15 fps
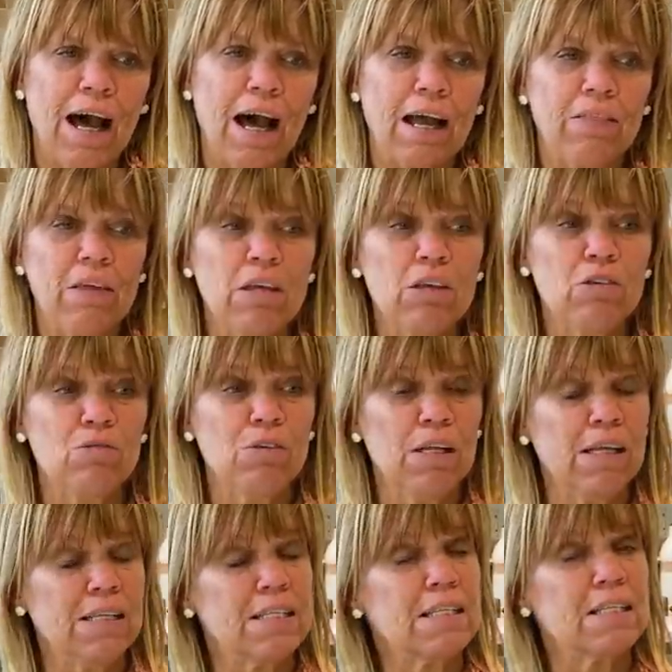I think you
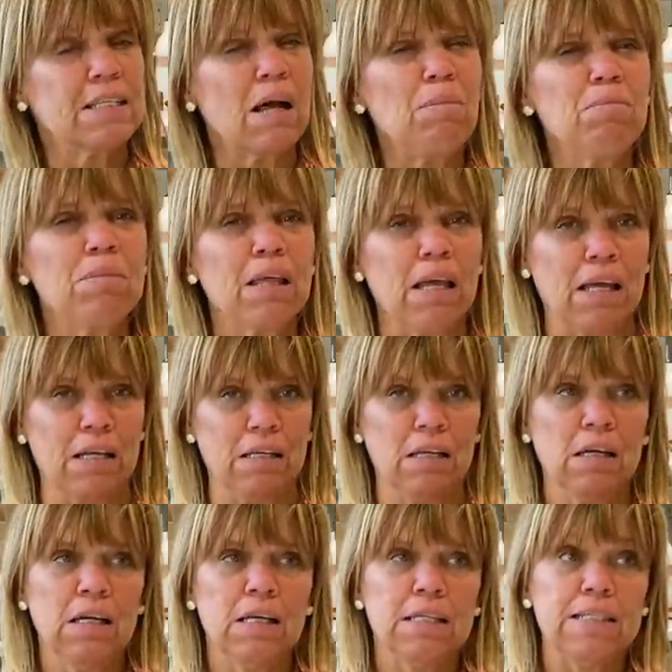need something
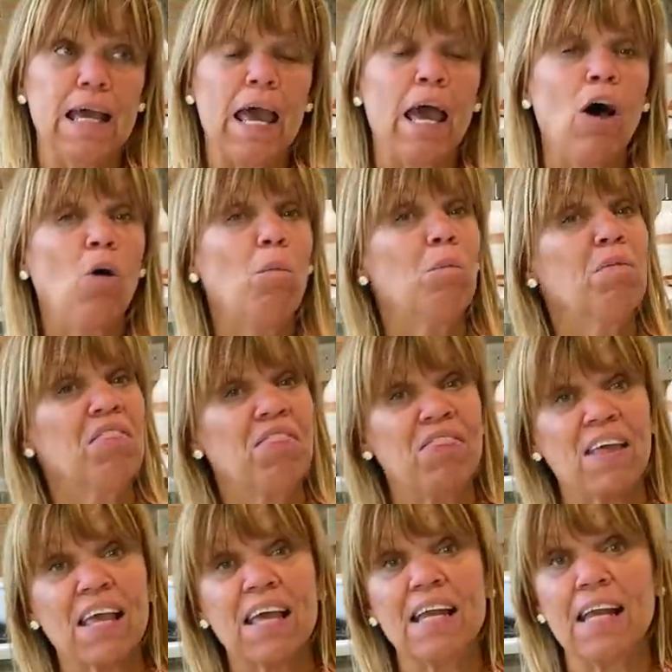to help
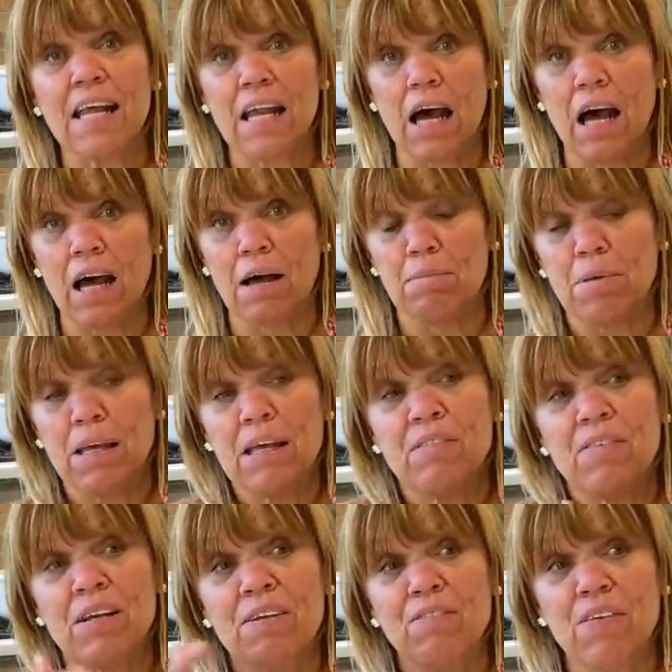thicken it up,
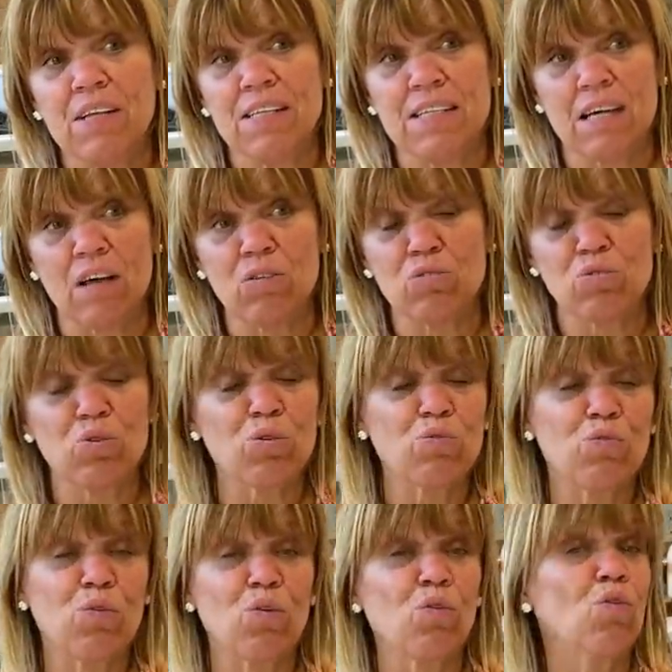even if it does cook
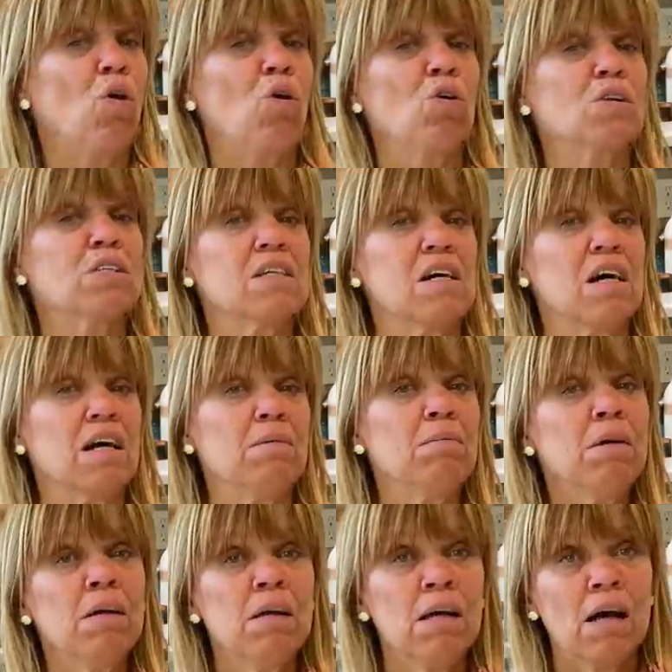for a long time.